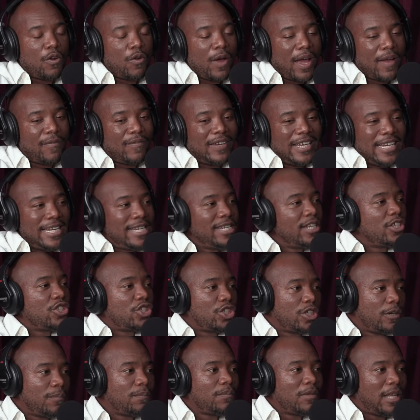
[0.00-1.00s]
to have
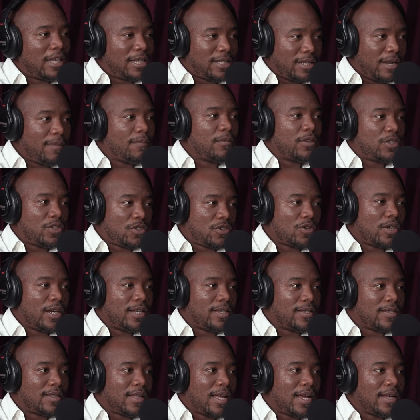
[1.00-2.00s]
leadership that
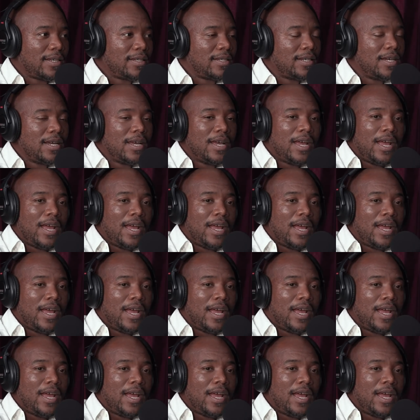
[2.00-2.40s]
demonstrates that.